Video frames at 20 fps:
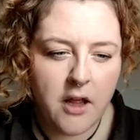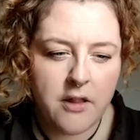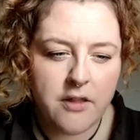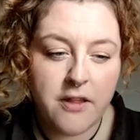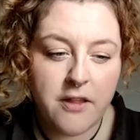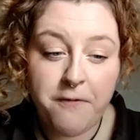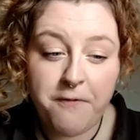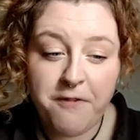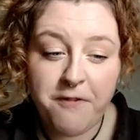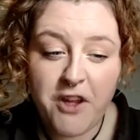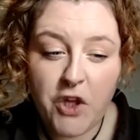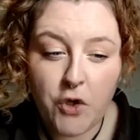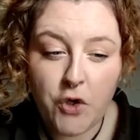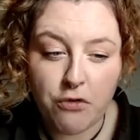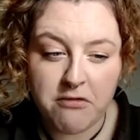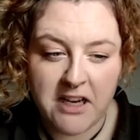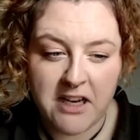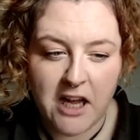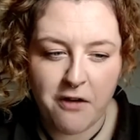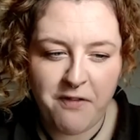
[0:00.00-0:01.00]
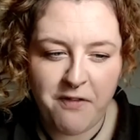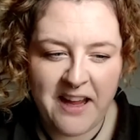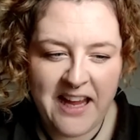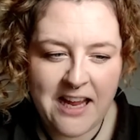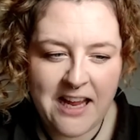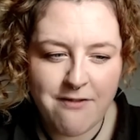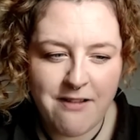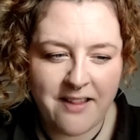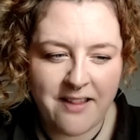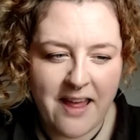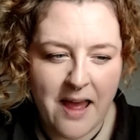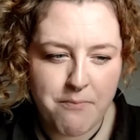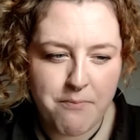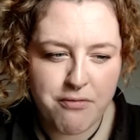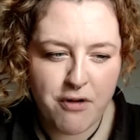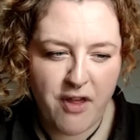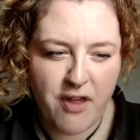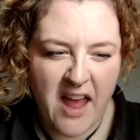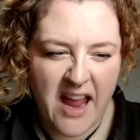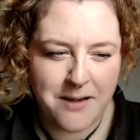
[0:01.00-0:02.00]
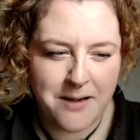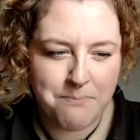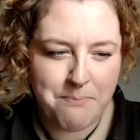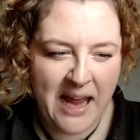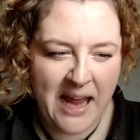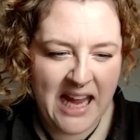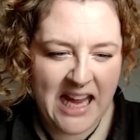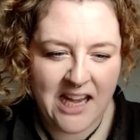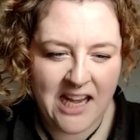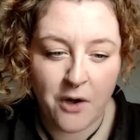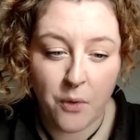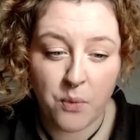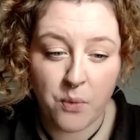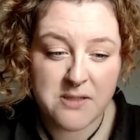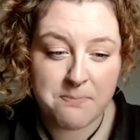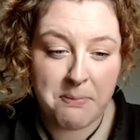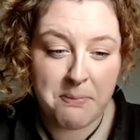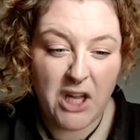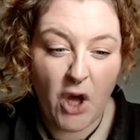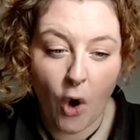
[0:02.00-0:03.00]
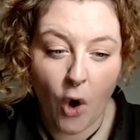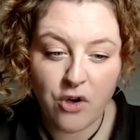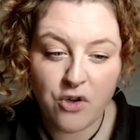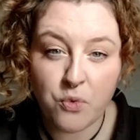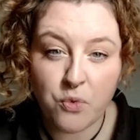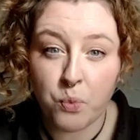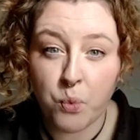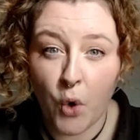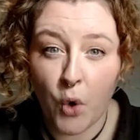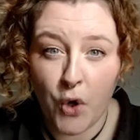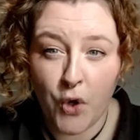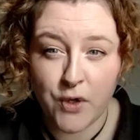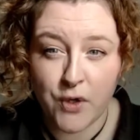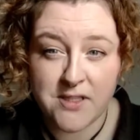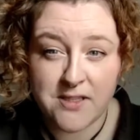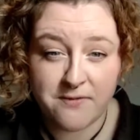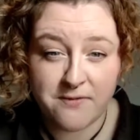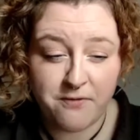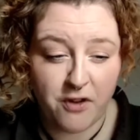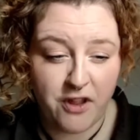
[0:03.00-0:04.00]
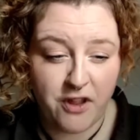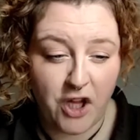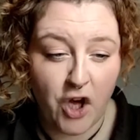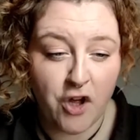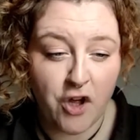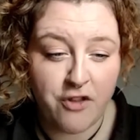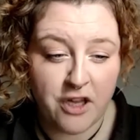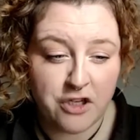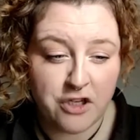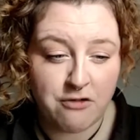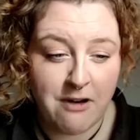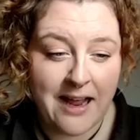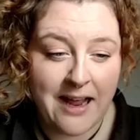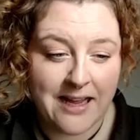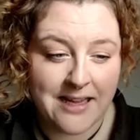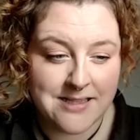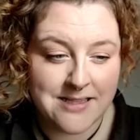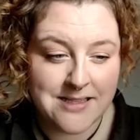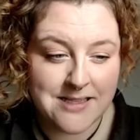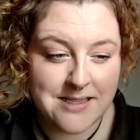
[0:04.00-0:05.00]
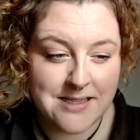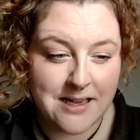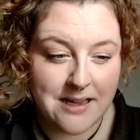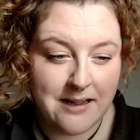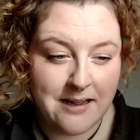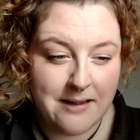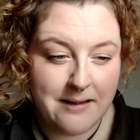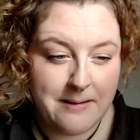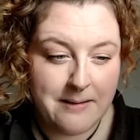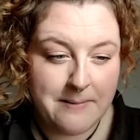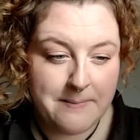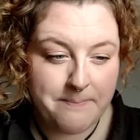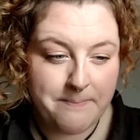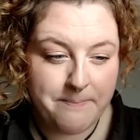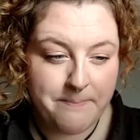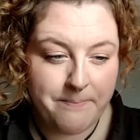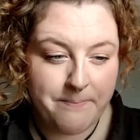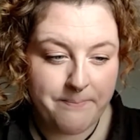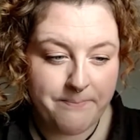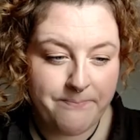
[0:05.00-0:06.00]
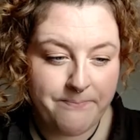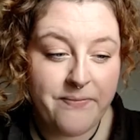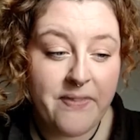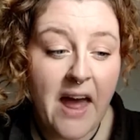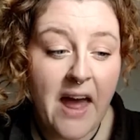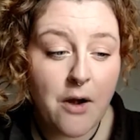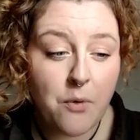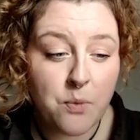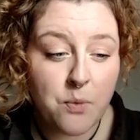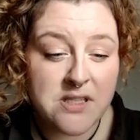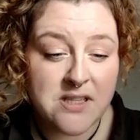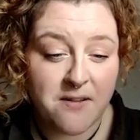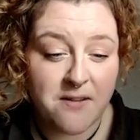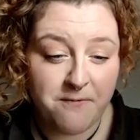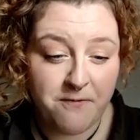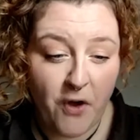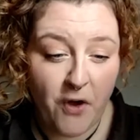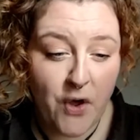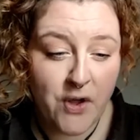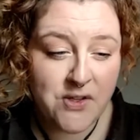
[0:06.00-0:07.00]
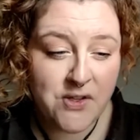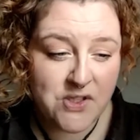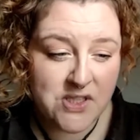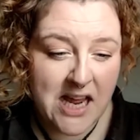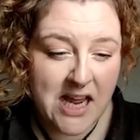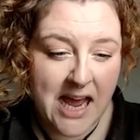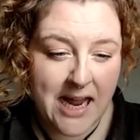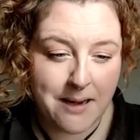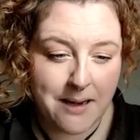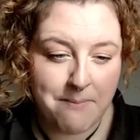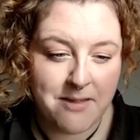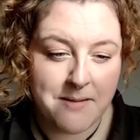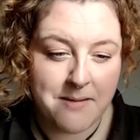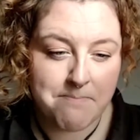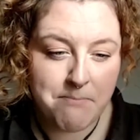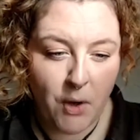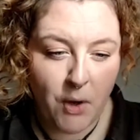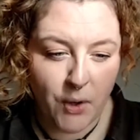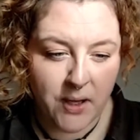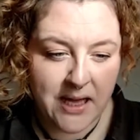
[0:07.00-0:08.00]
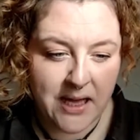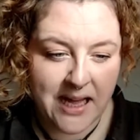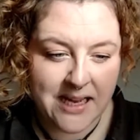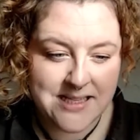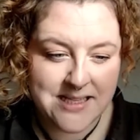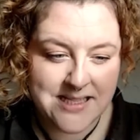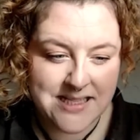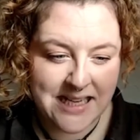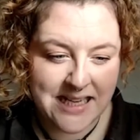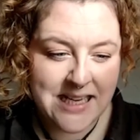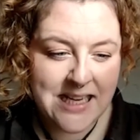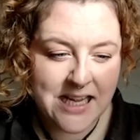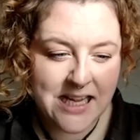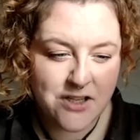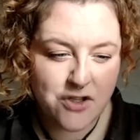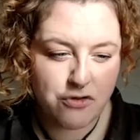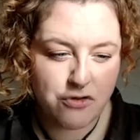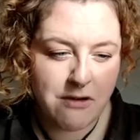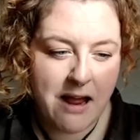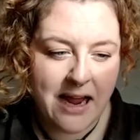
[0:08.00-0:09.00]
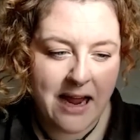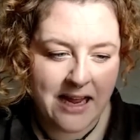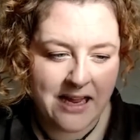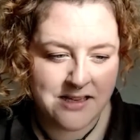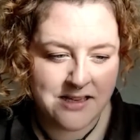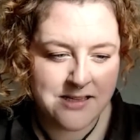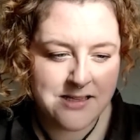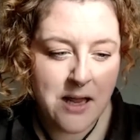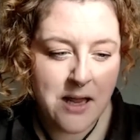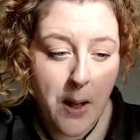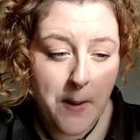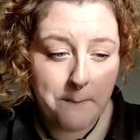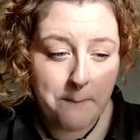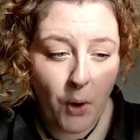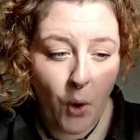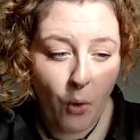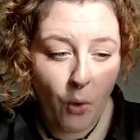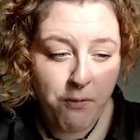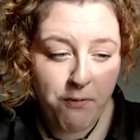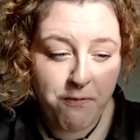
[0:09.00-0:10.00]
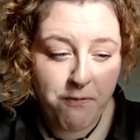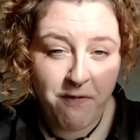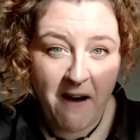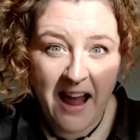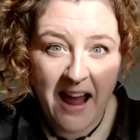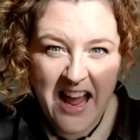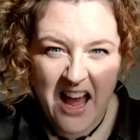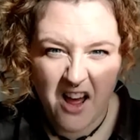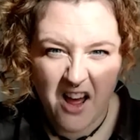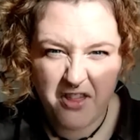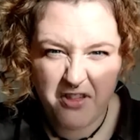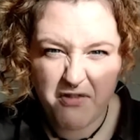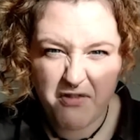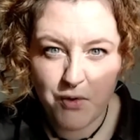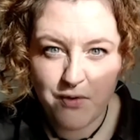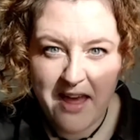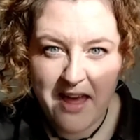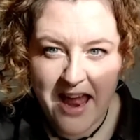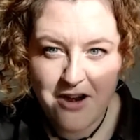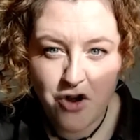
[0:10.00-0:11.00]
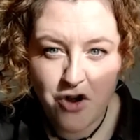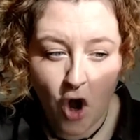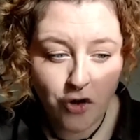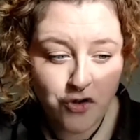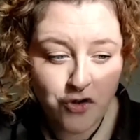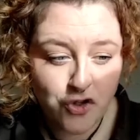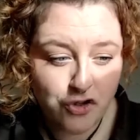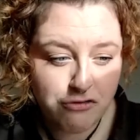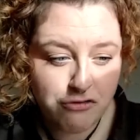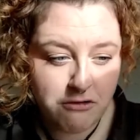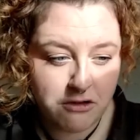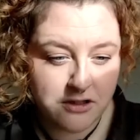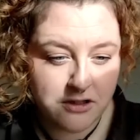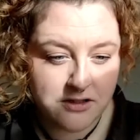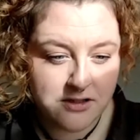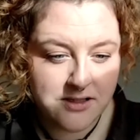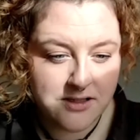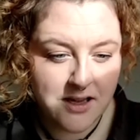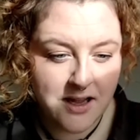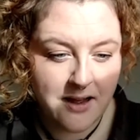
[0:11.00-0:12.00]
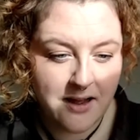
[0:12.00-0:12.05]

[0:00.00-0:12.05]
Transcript: The fury of hearing their brother in pain was beyond words for the other dragons. That was the first time the monk had seen his dragons blow fire through their nostrils.